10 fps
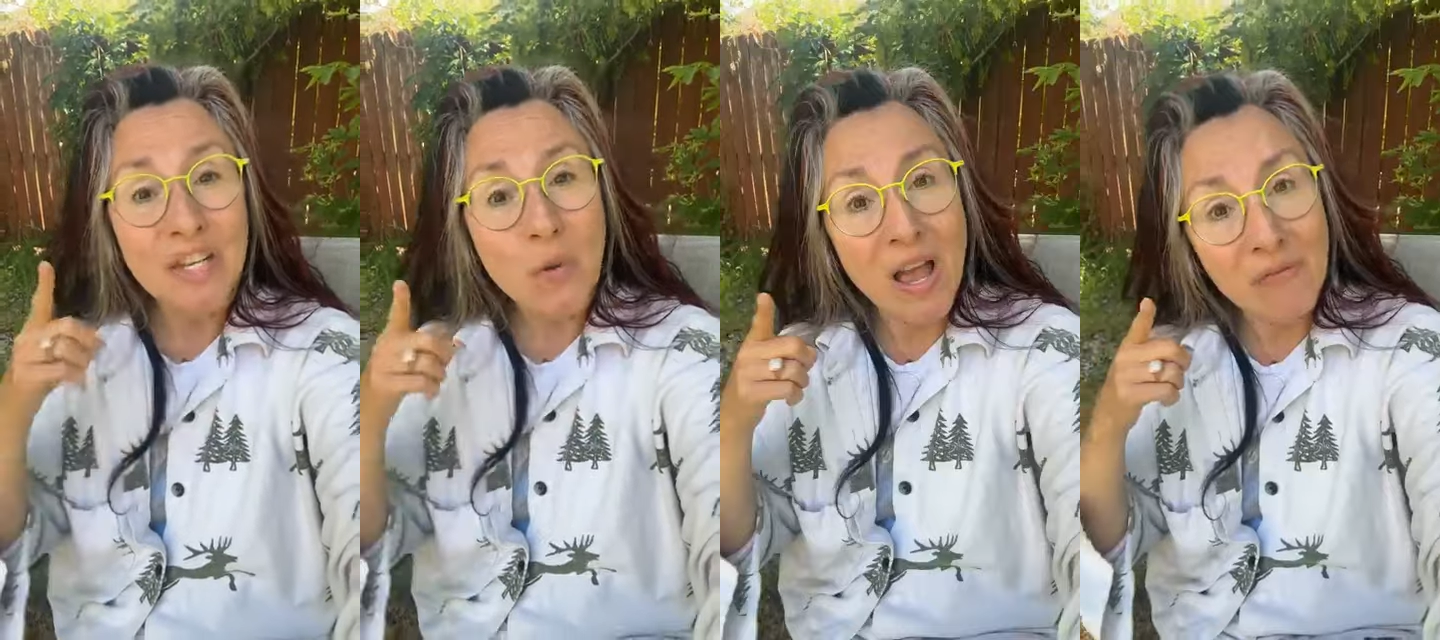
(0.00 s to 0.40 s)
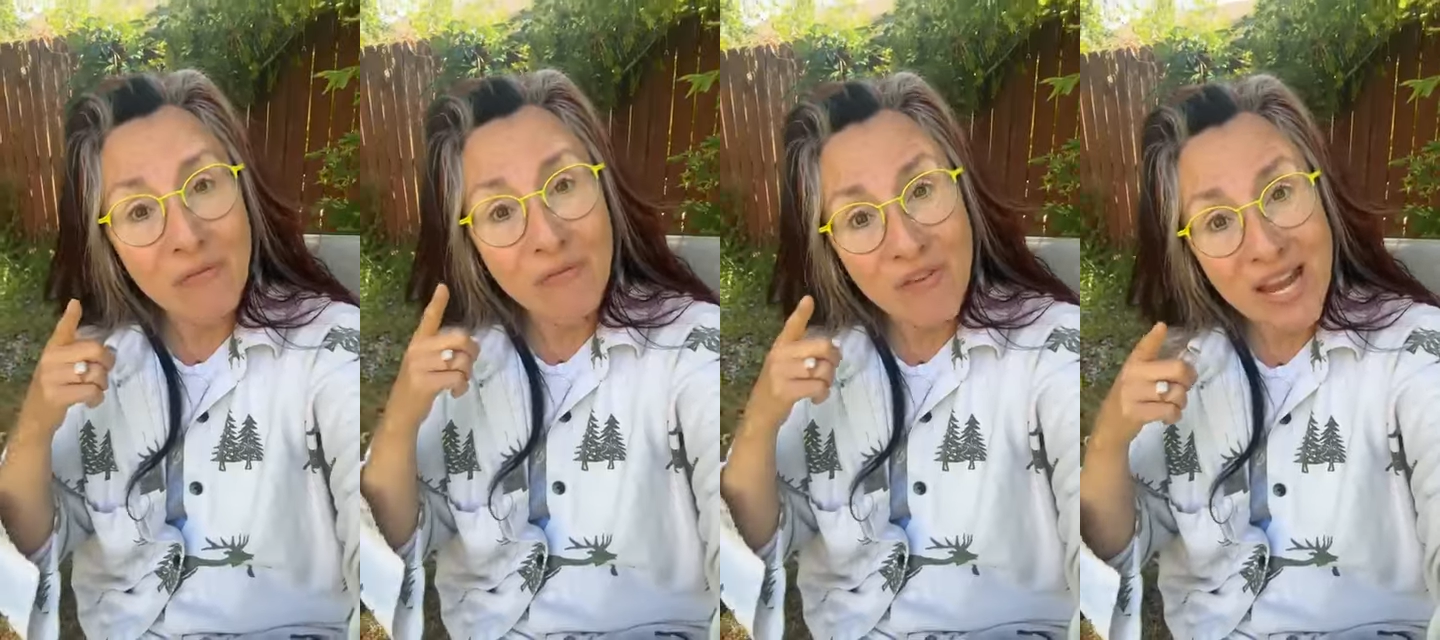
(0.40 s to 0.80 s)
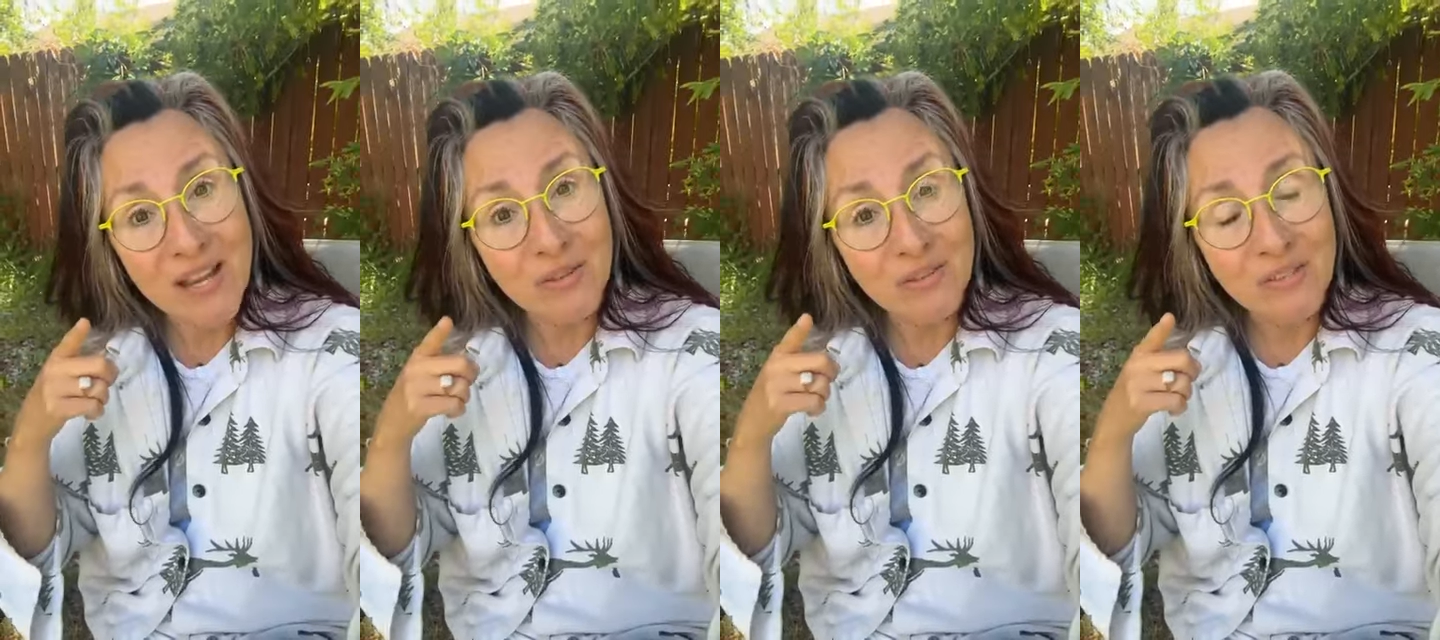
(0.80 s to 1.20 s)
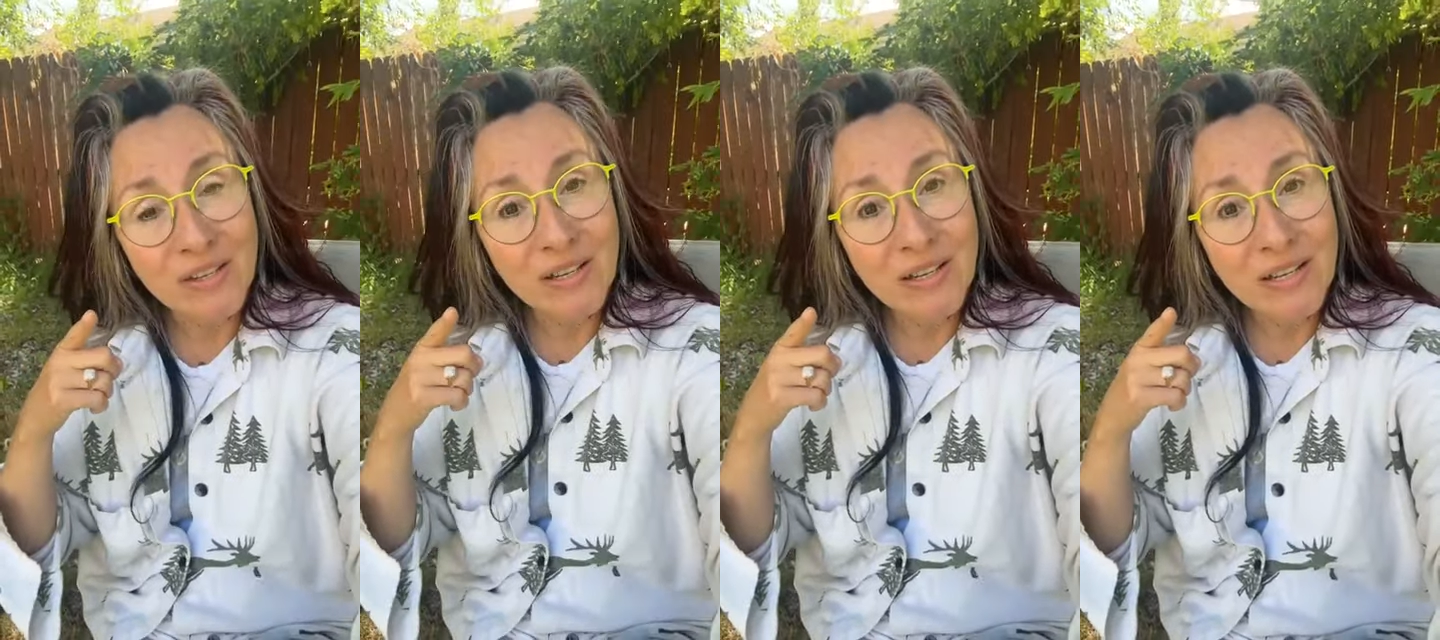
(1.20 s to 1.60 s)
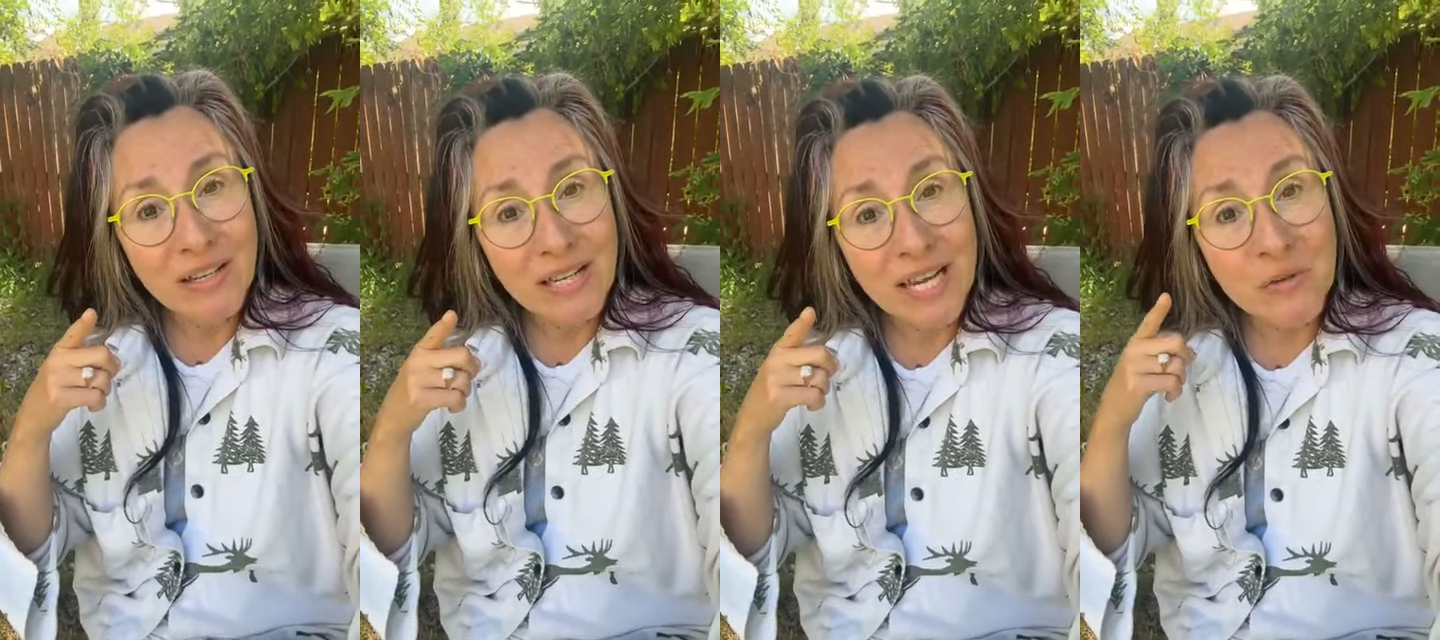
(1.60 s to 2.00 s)
you have failed
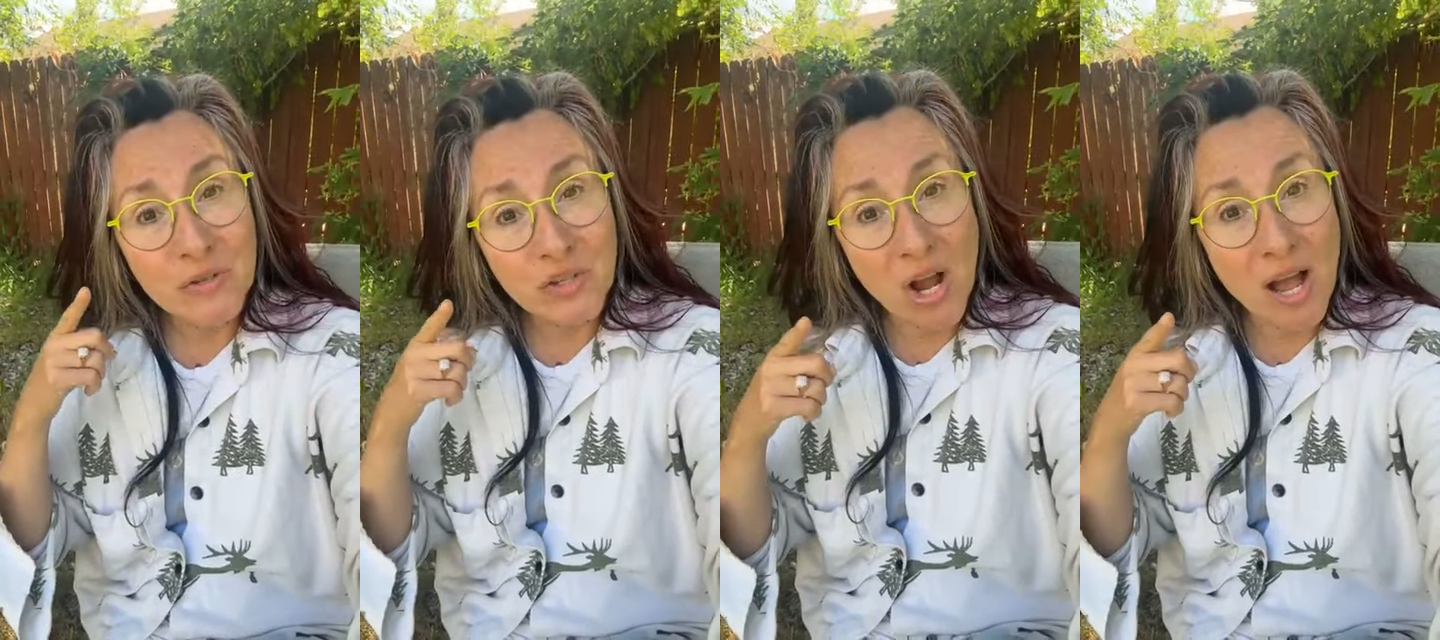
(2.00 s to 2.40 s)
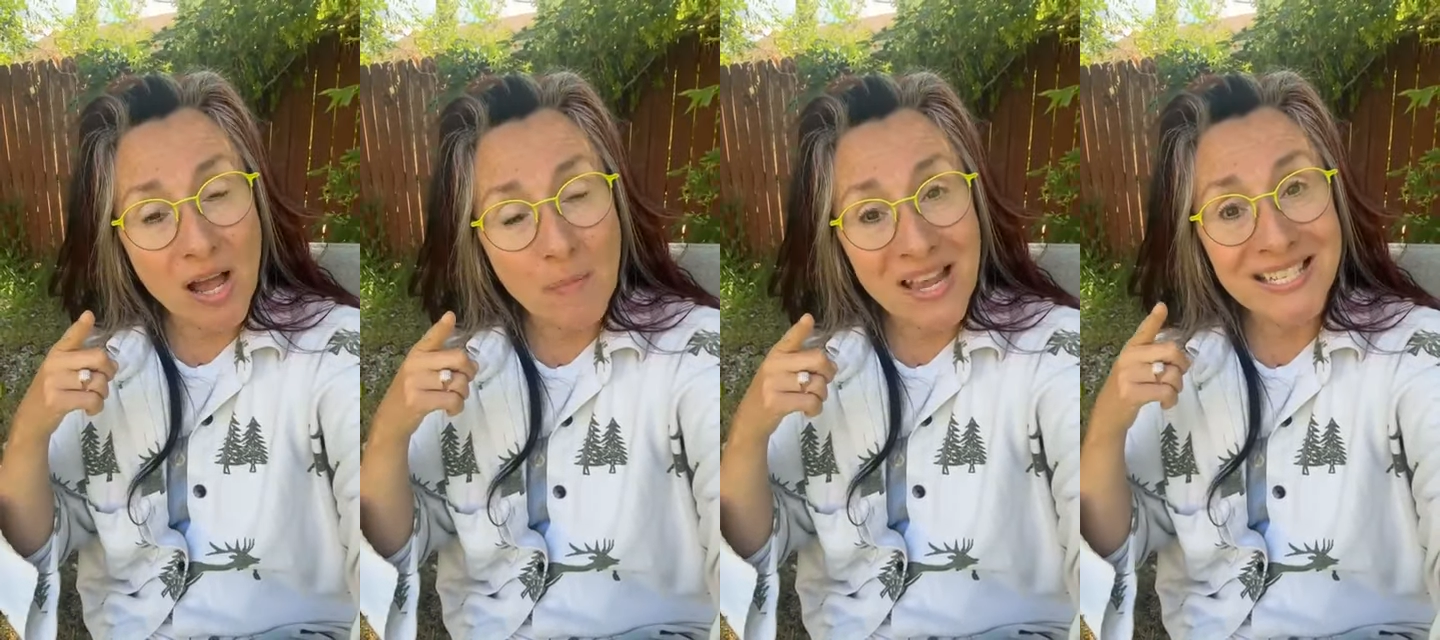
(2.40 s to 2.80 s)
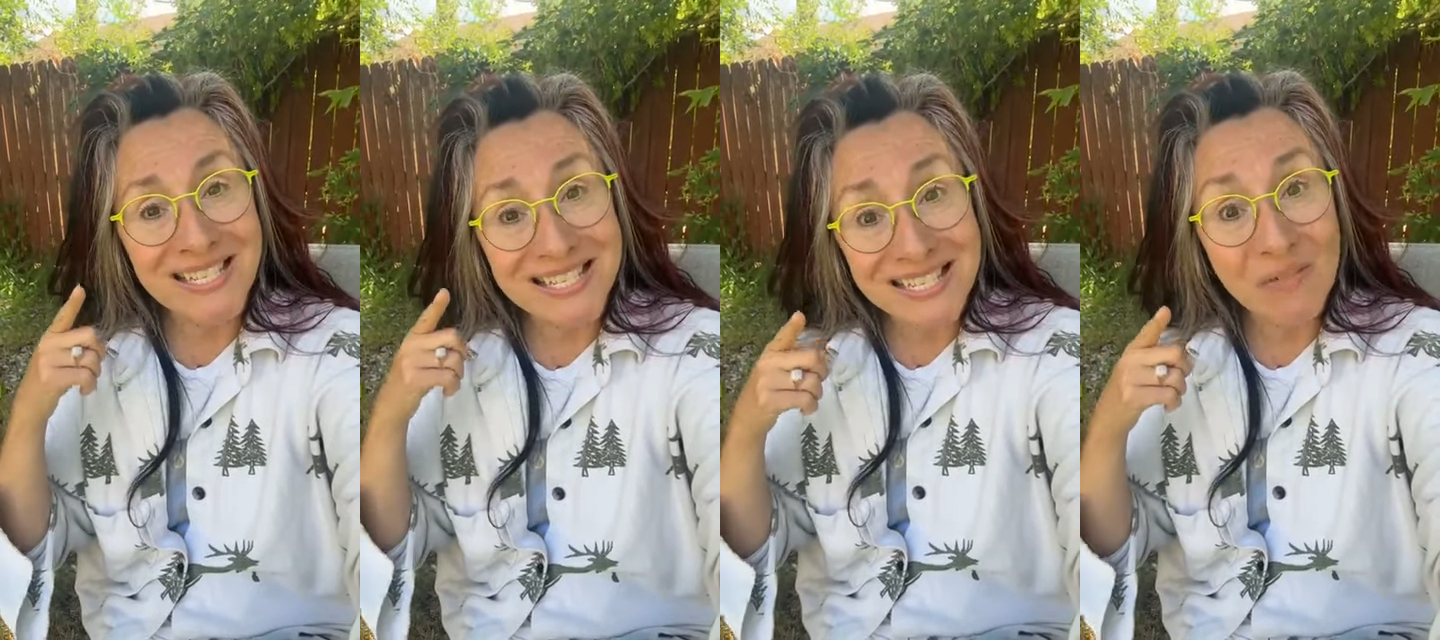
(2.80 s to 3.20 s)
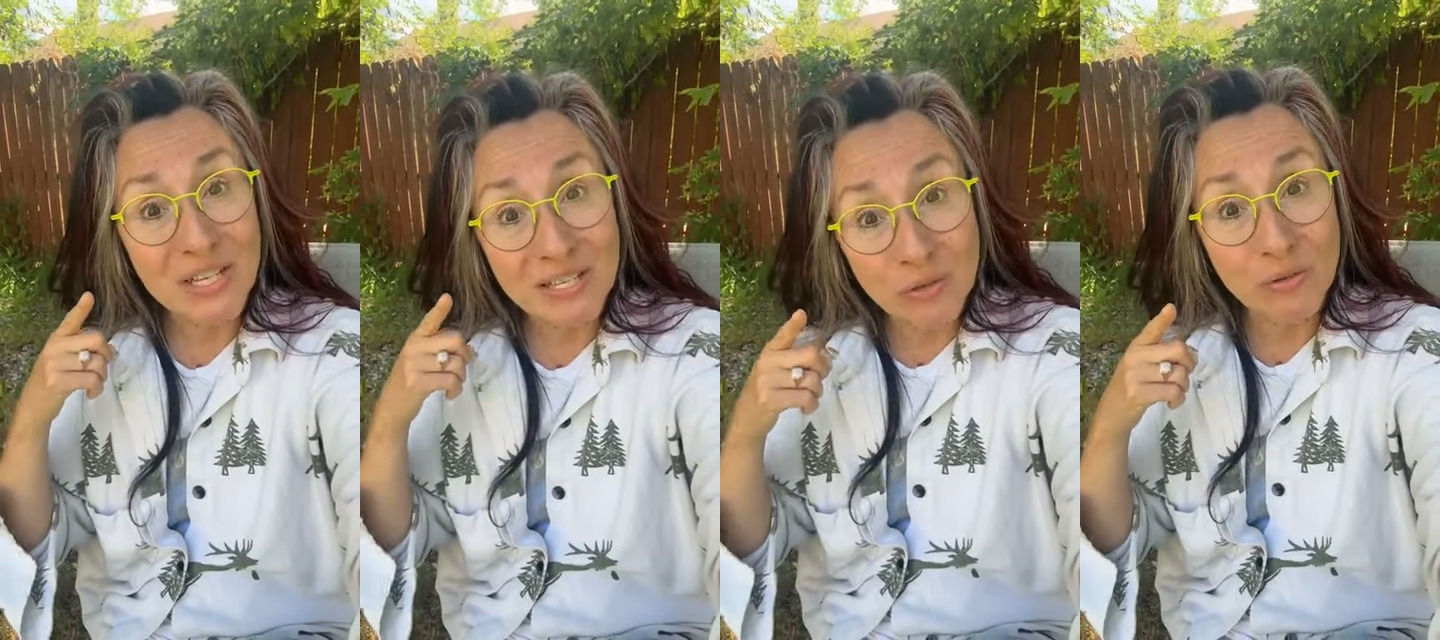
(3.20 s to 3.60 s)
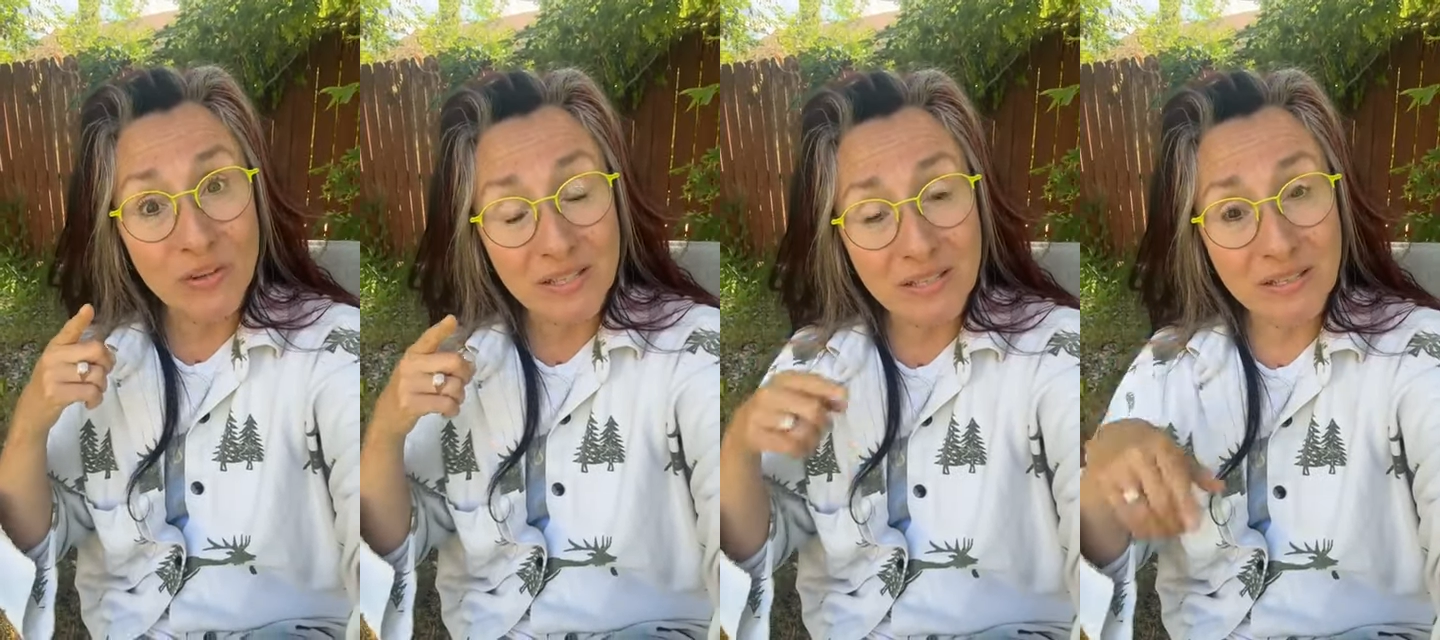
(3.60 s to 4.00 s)
in your job as a civic
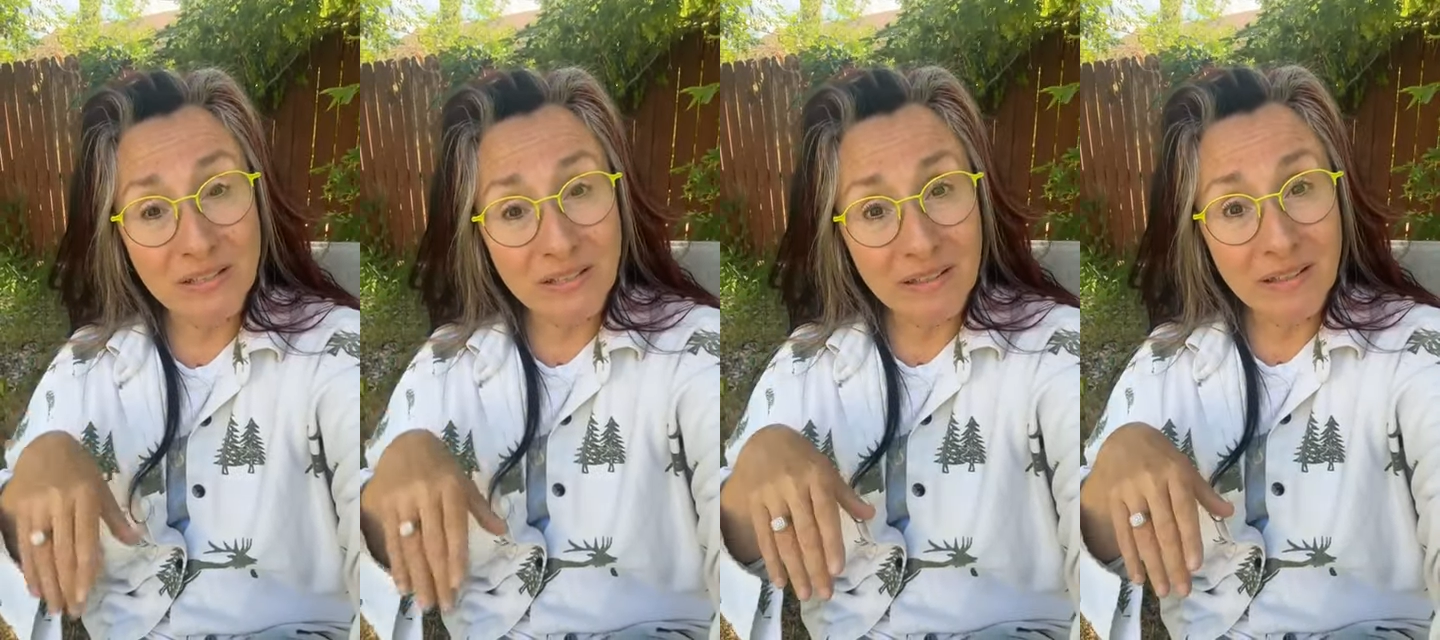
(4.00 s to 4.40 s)
servant.